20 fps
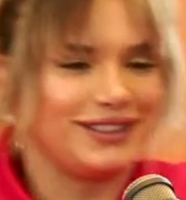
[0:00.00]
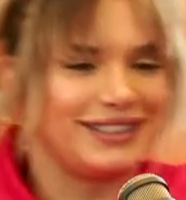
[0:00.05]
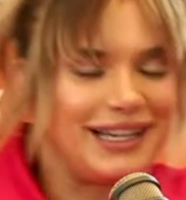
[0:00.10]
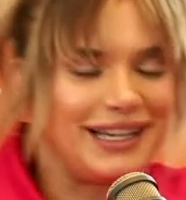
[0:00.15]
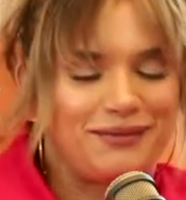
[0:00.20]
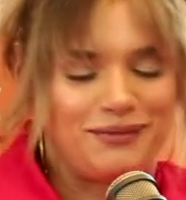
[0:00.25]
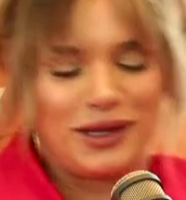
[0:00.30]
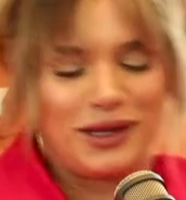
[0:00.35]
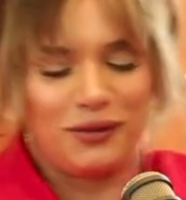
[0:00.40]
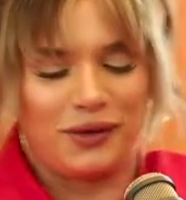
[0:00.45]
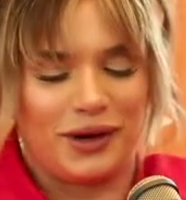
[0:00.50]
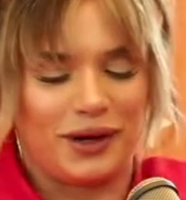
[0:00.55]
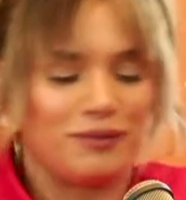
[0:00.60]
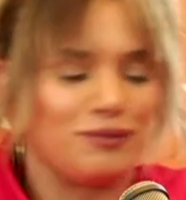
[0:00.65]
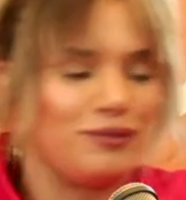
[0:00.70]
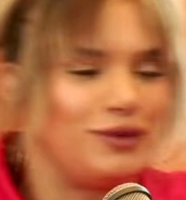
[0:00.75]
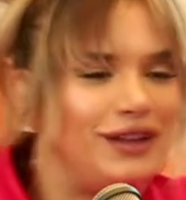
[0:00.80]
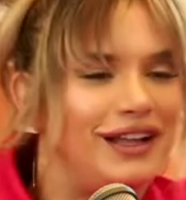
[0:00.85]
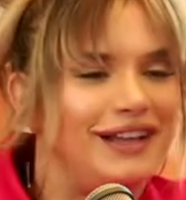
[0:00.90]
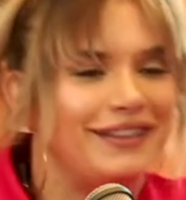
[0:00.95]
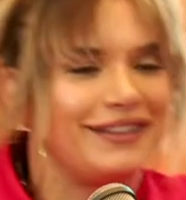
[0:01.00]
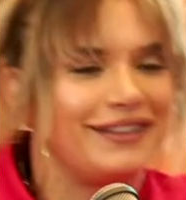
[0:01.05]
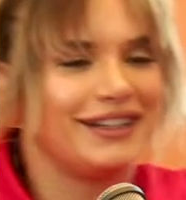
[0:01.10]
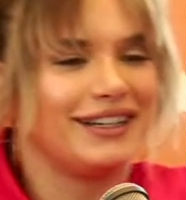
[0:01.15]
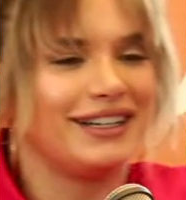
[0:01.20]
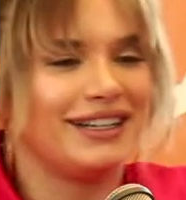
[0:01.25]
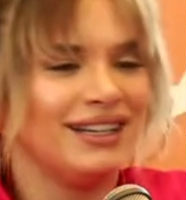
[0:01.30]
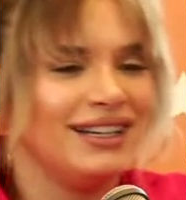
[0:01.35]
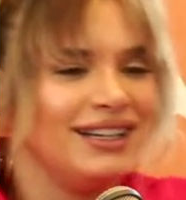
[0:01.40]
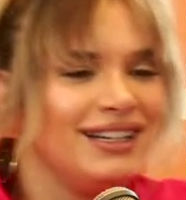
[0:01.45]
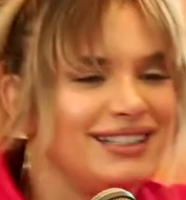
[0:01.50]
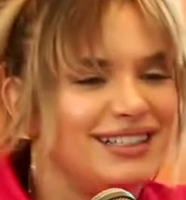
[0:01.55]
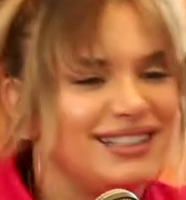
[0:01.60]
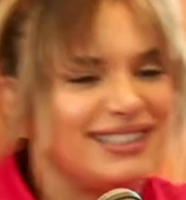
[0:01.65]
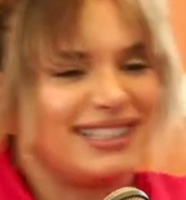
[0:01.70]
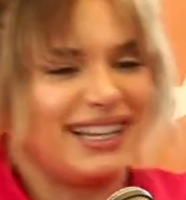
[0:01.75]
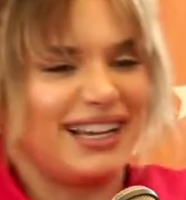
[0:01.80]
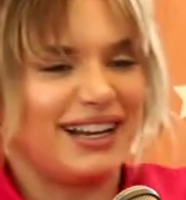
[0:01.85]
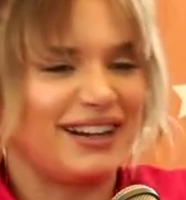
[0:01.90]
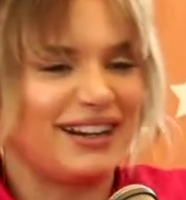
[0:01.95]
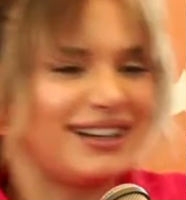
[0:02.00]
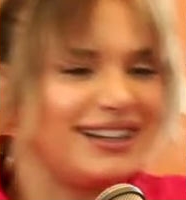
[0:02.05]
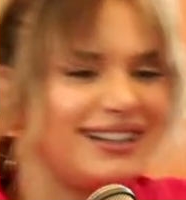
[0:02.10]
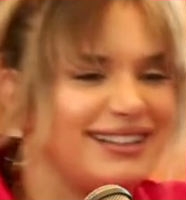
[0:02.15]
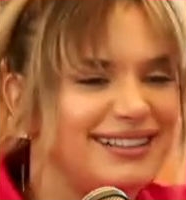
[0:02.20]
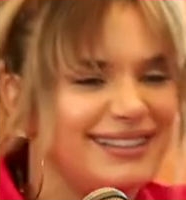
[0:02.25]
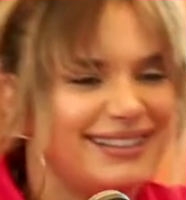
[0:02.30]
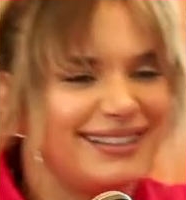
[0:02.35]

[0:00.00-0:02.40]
like me wearing pleather. Just hear it